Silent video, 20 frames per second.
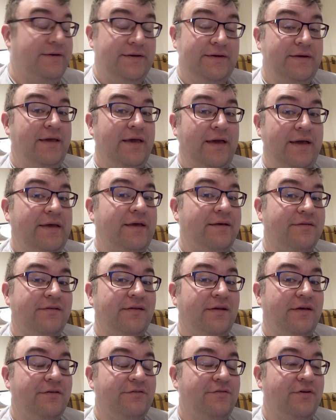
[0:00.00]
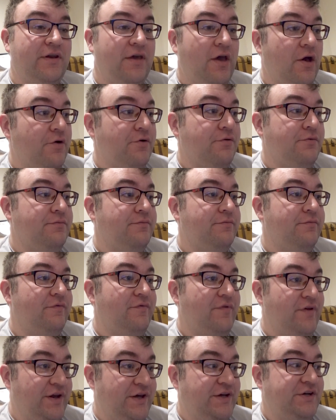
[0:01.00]
I didn't get yesterday's video
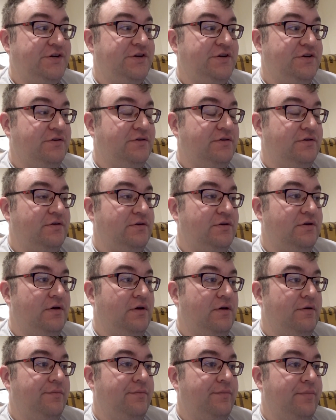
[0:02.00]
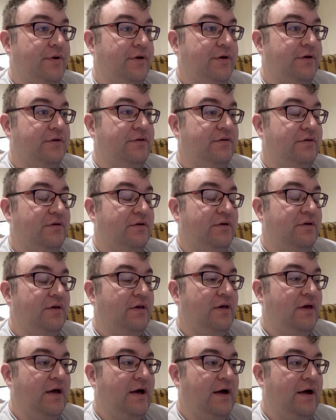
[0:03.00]
finished, but
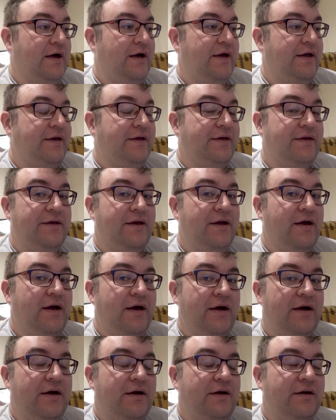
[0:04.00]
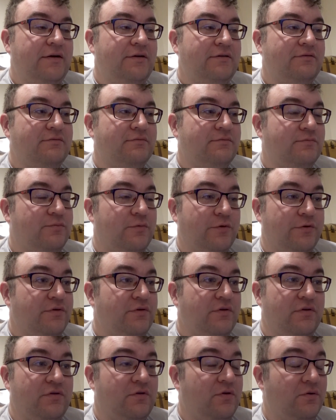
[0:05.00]
I uh, was
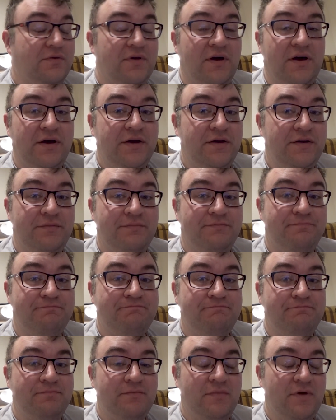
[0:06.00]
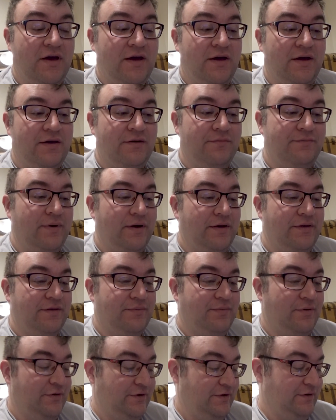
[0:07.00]
just too tired uh, by the
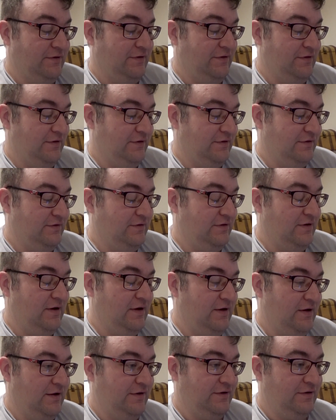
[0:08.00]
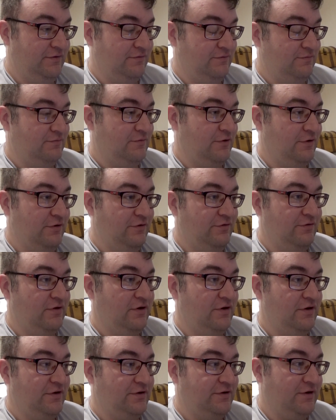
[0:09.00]
point that I could have
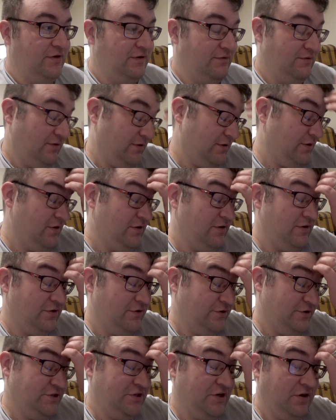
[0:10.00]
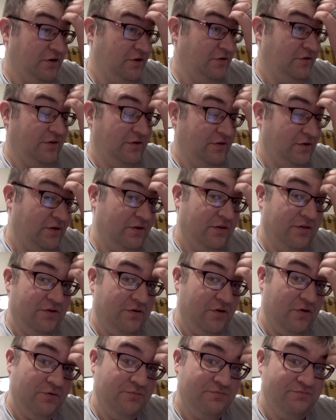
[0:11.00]
got it done. I got a good chunk of it done
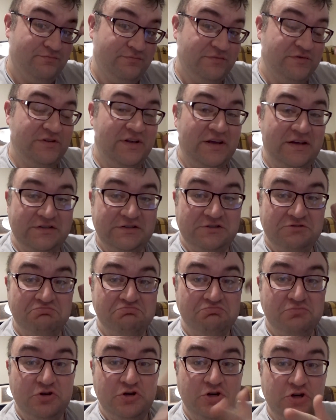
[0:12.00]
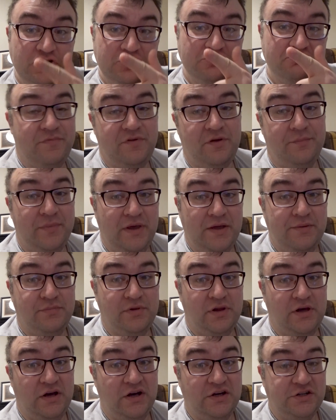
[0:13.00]
though, so that's good. So me and
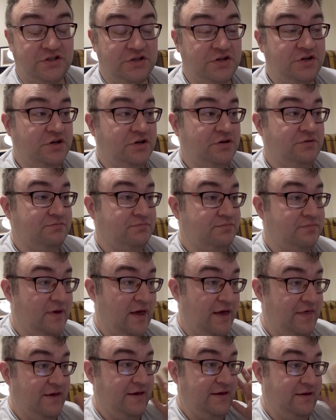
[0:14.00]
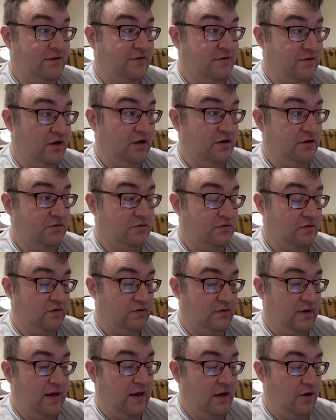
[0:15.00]
Blahaj are gonna get it done
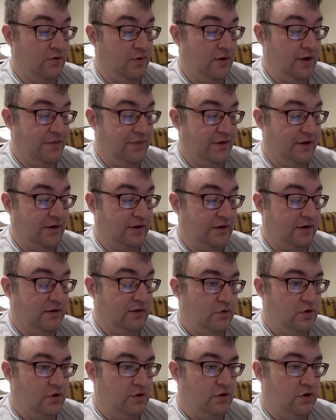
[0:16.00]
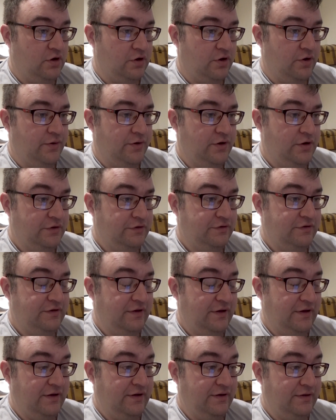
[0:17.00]
just now, I think. Got a lot going on
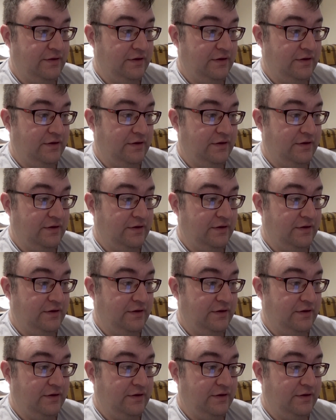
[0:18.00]
today, I